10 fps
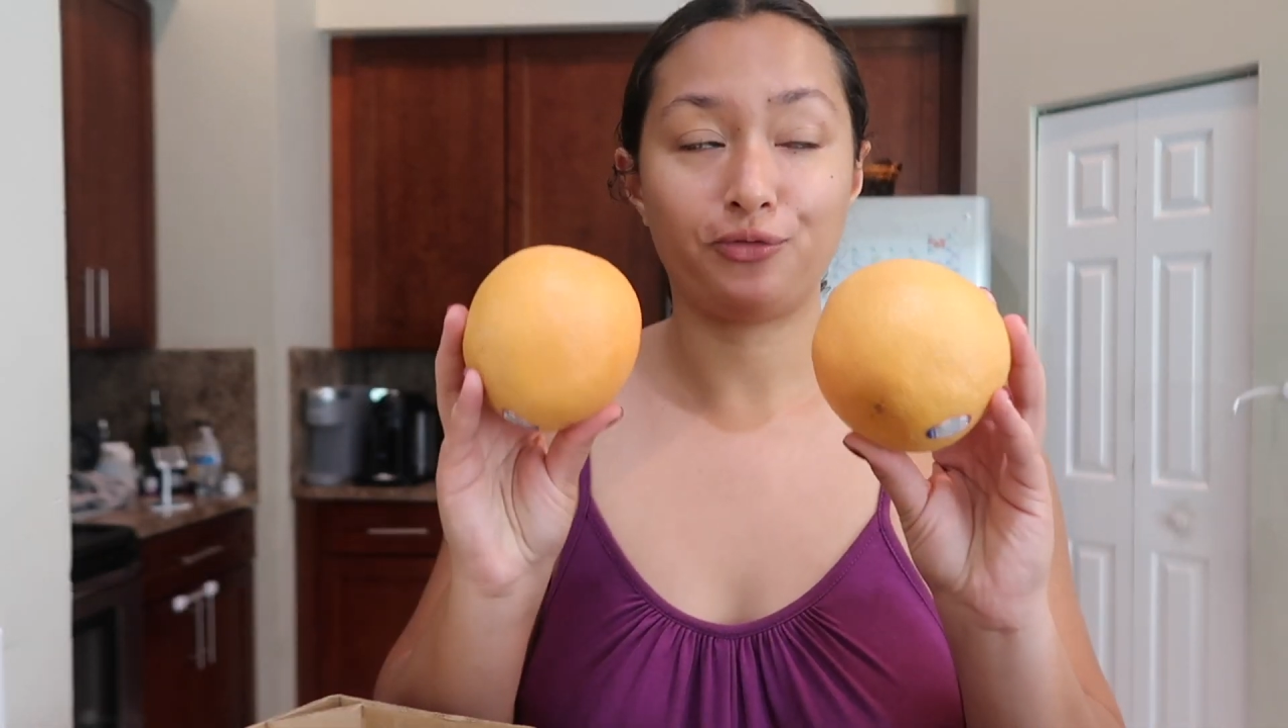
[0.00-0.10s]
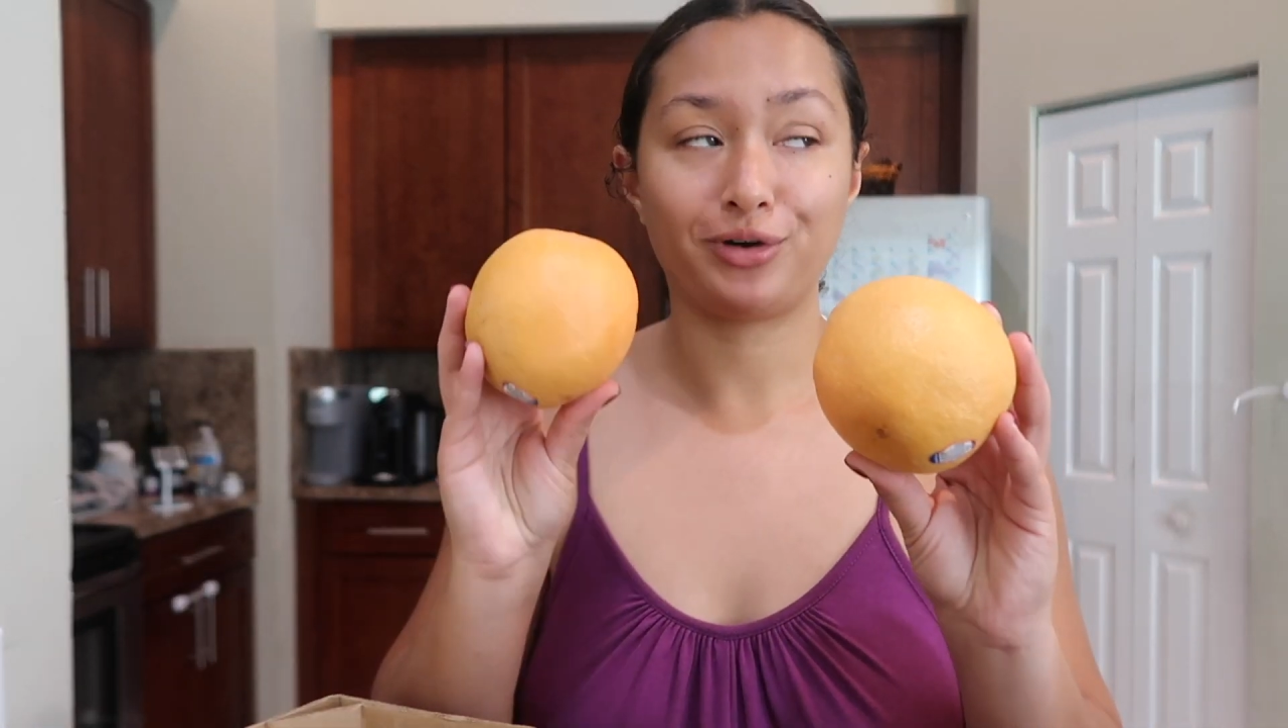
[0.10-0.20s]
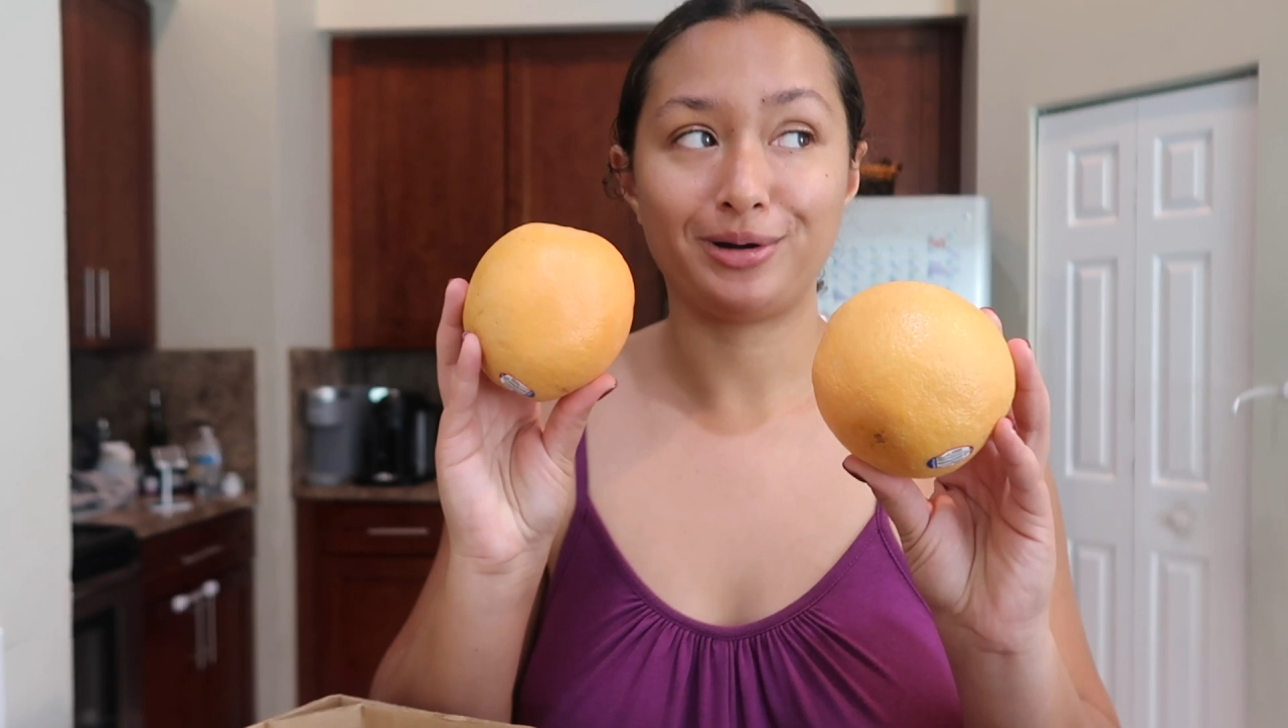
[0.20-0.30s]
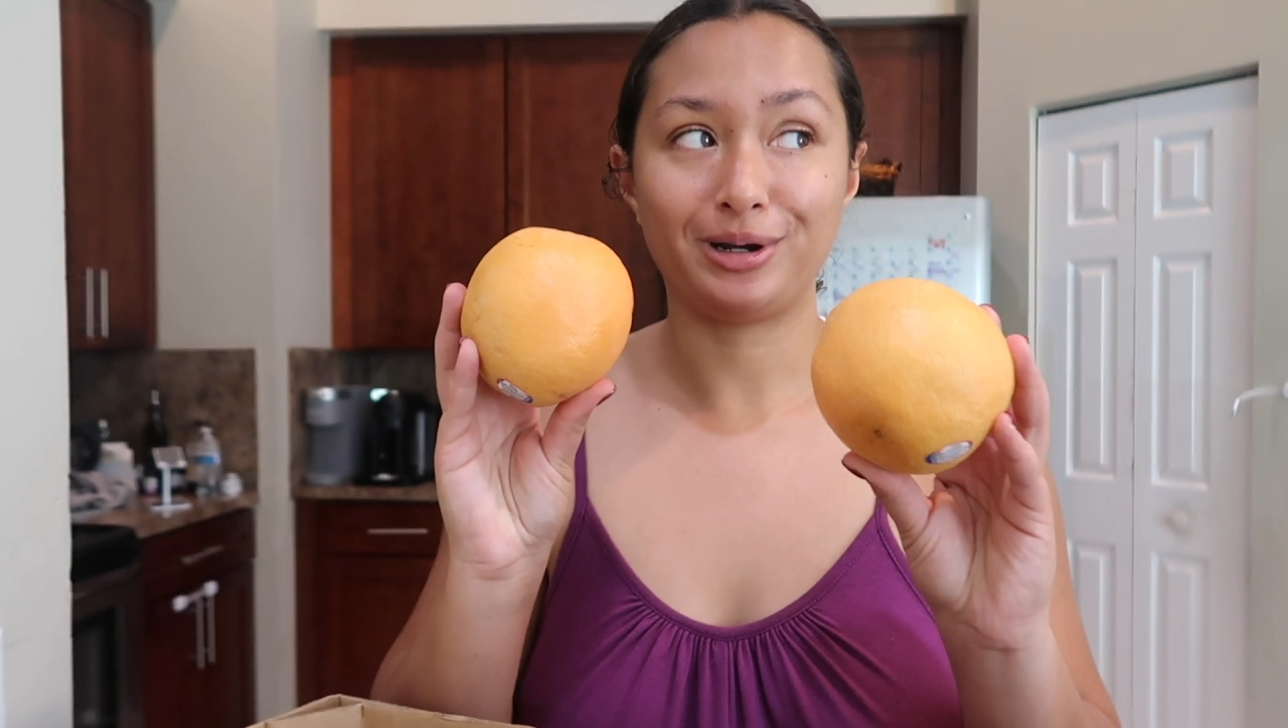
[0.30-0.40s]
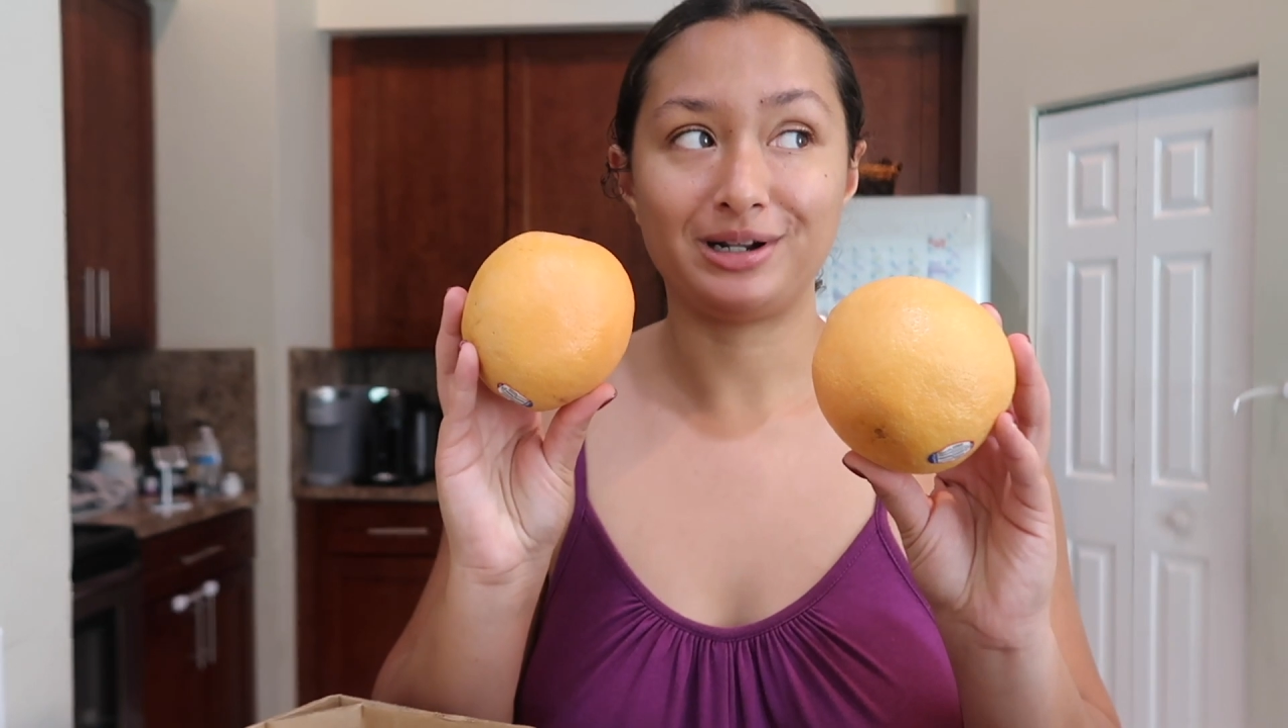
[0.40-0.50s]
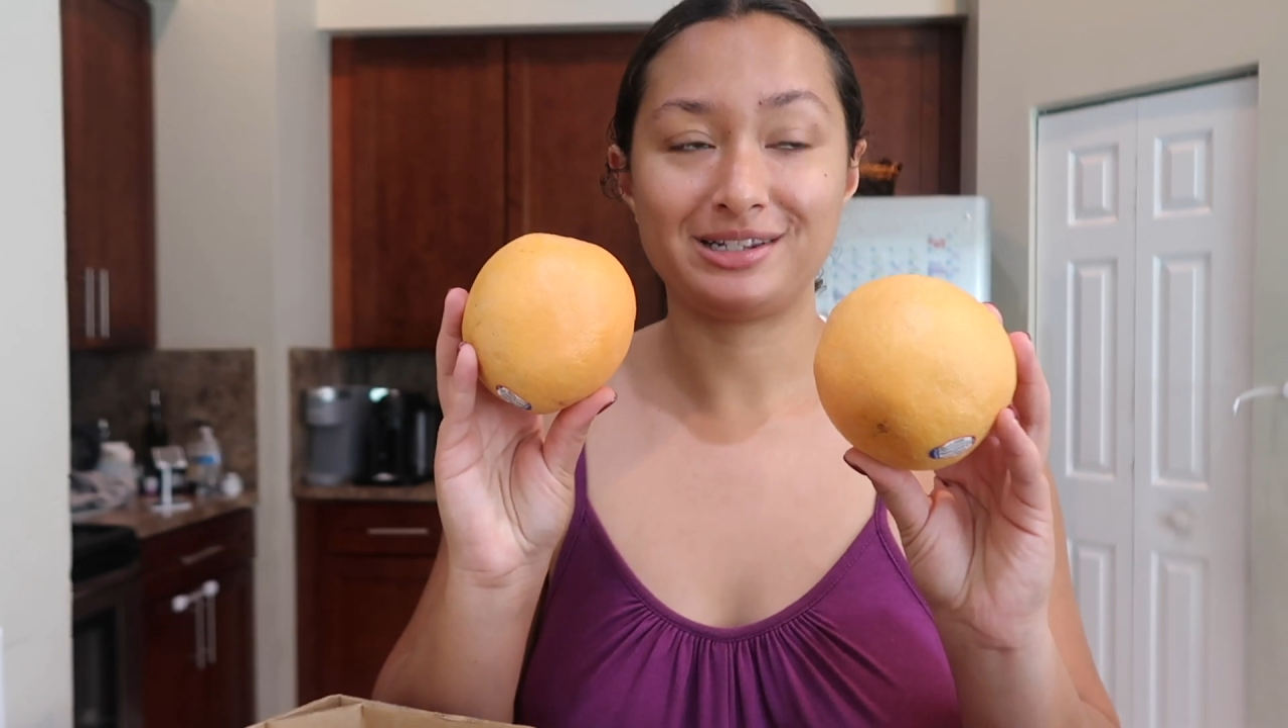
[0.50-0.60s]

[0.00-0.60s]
for